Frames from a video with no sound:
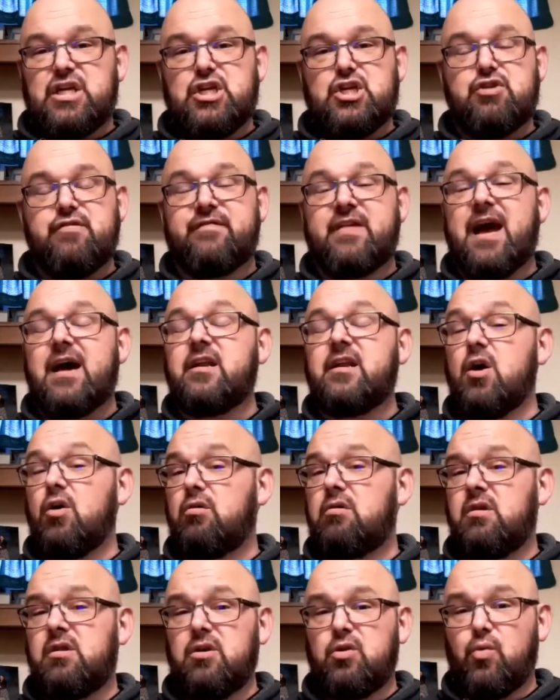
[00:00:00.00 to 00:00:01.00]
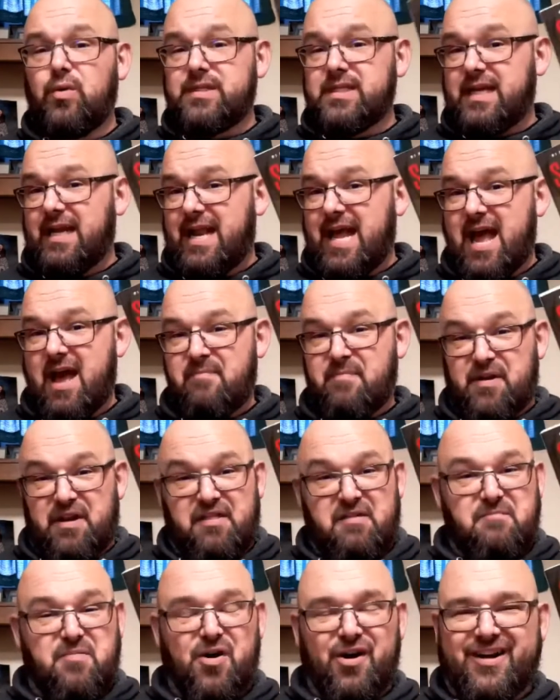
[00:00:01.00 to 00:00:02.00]
you've got no clue what's going to happen
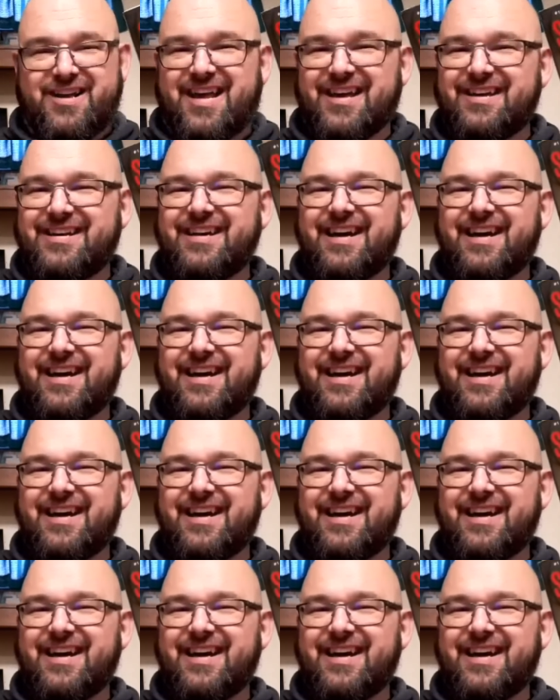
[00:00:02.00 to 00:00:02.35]
in the book.